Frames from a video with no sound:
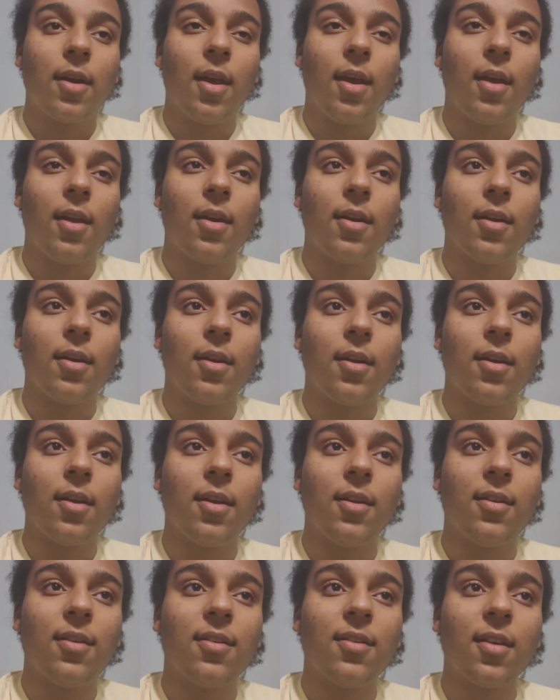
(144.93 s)
And
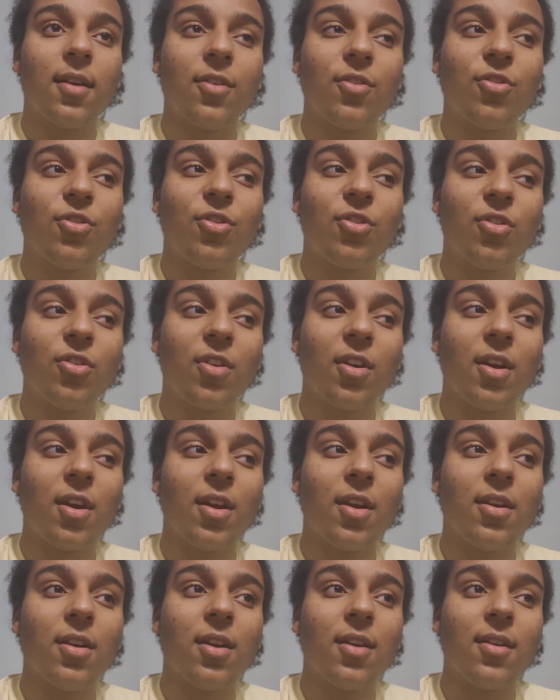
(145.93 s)
it's such
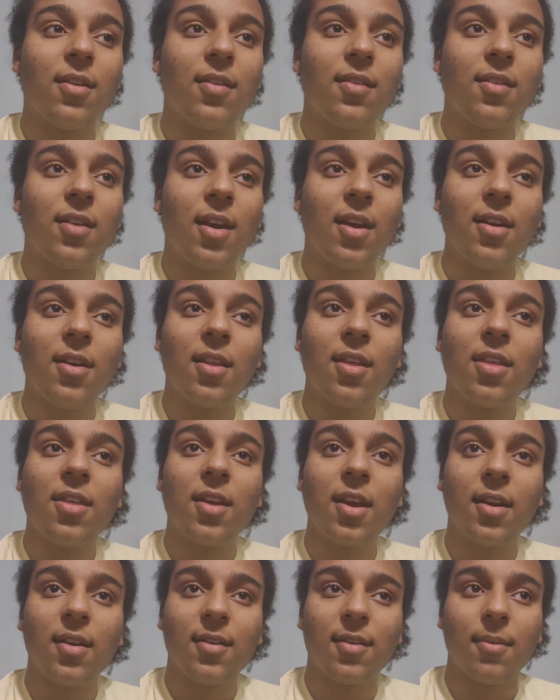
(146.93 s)
an insane
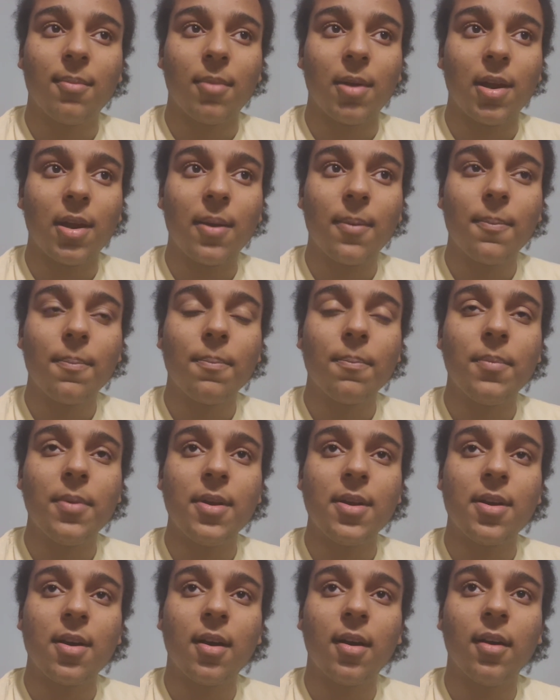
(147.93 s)
thing to me
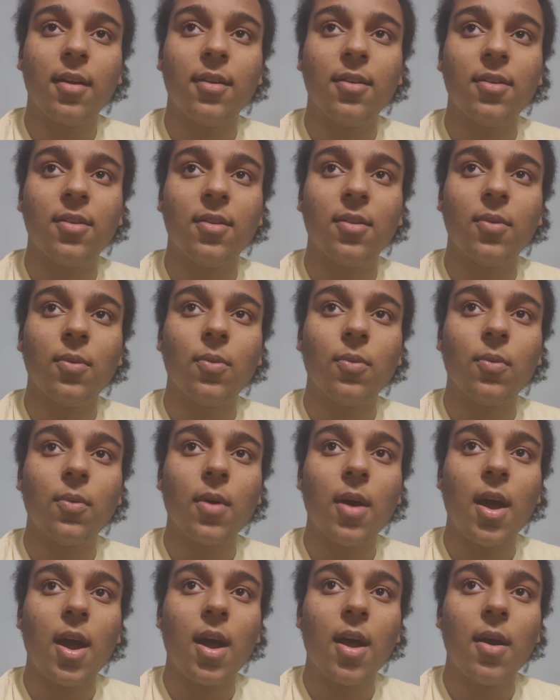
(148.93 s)
because
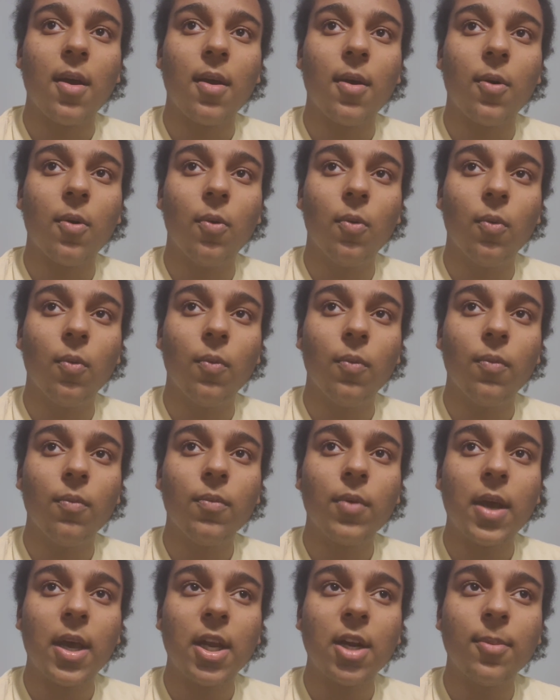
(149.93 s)

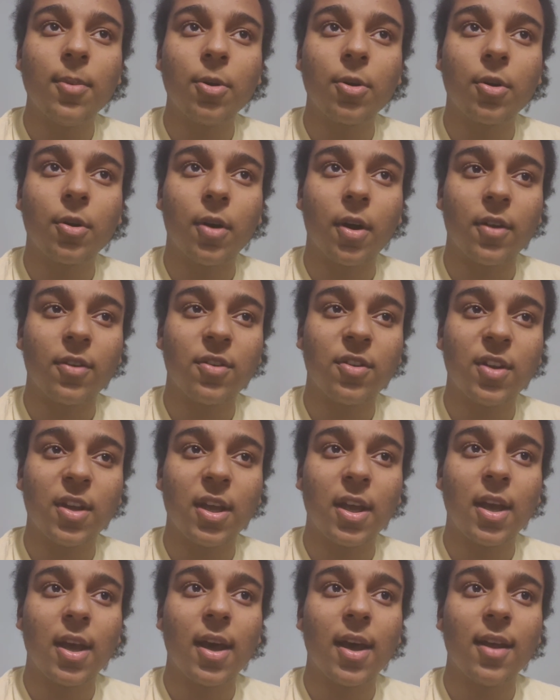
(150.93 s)
Animal
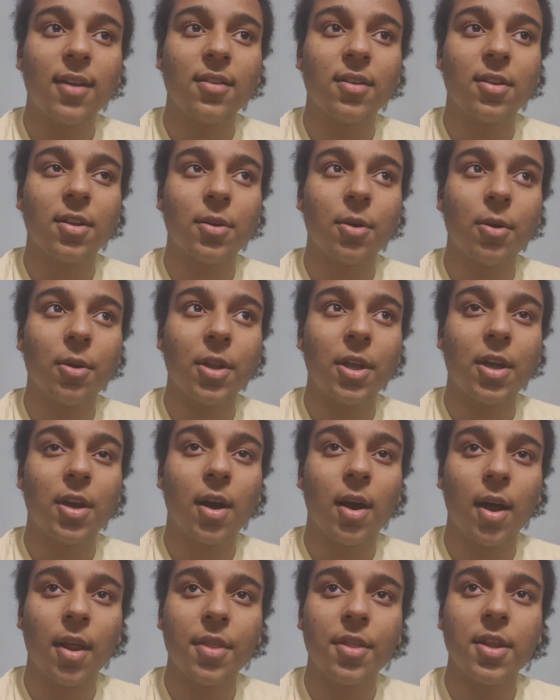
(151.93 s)
Crossing has literally
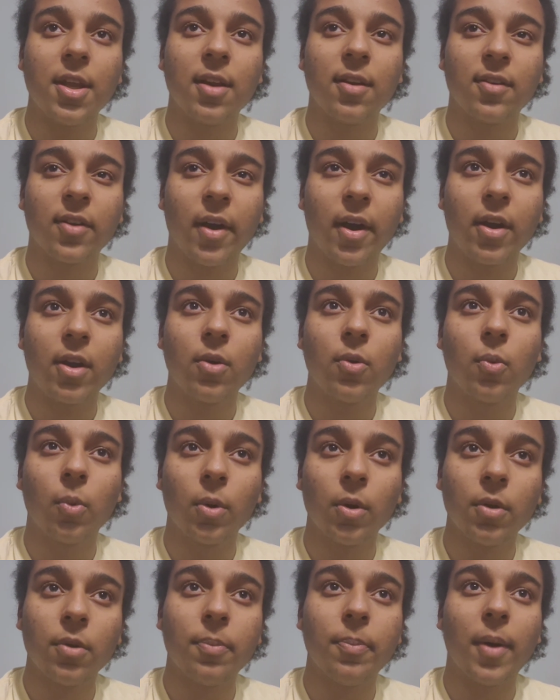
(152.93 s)
caught the entire
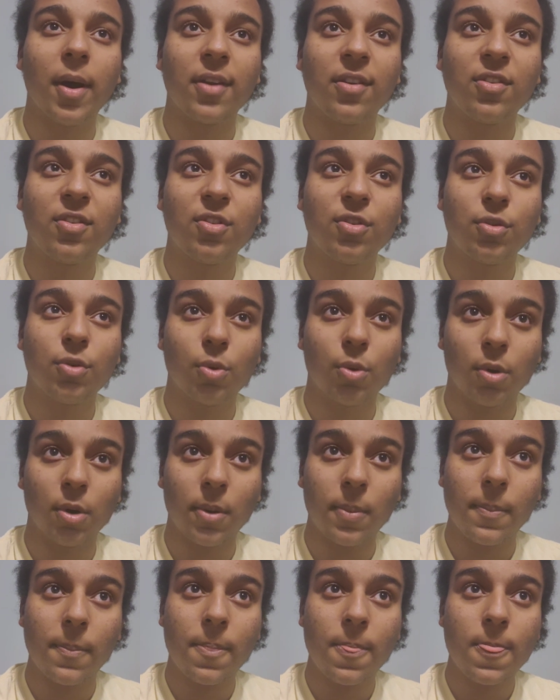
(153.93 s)
world by
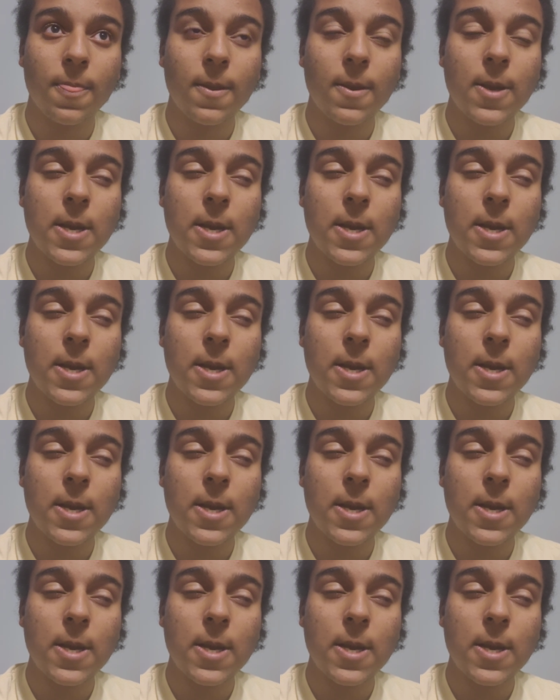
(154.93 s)
storm.